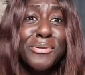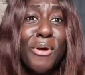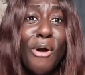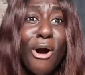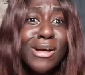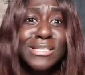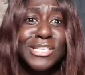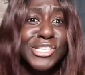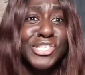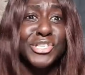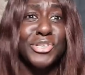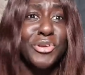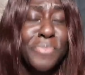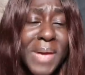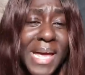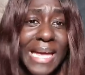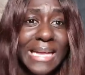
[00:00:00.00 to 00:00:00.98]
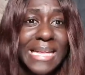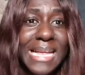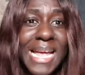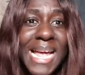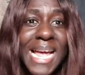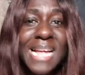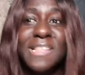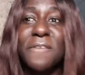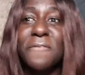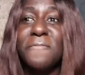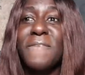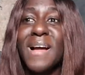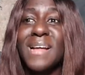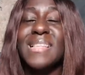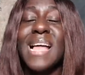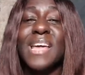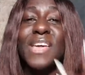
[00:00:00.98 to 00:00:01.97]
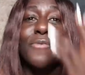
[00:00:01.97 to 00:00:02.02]
so unassuming. The
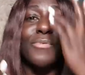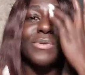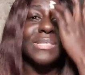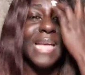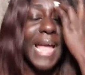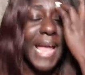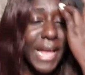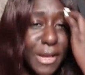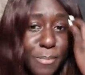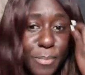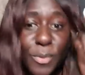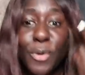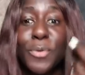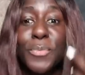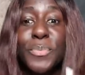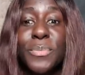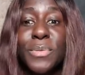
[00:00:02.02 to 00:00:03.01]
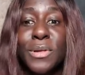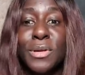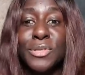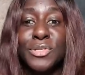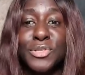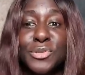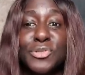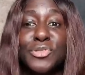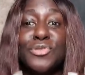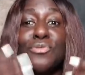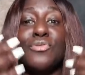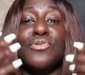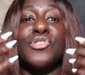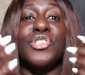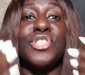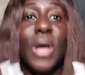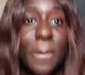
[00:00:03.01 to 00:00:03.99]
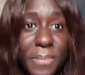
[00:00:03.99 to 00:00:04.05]
fact that he was able to do
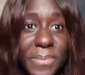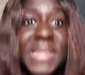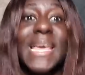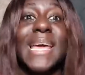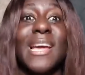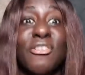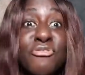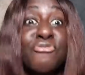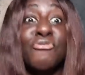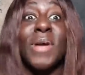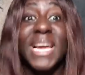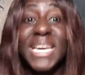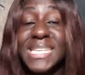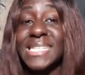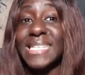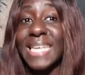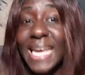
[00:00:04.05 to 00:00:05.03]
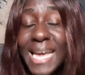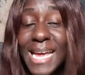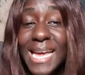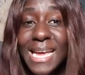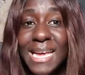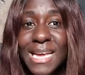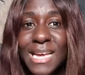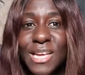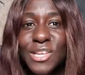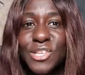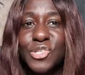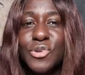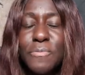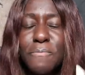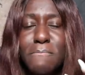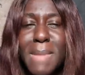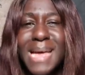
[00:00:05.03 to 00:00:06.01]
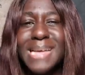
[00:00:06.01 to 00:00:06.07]
something crazy
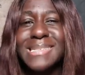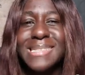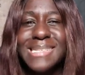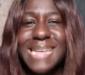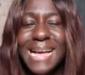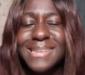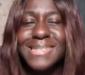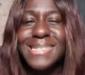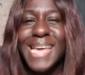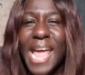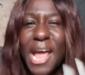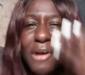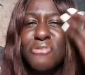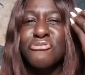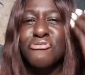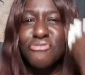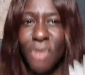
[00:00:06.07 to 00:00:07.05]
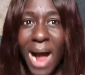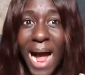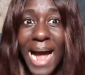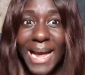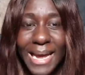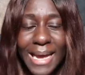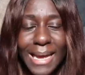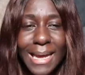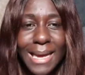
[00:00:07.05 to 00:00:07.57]
to make Saskay cry.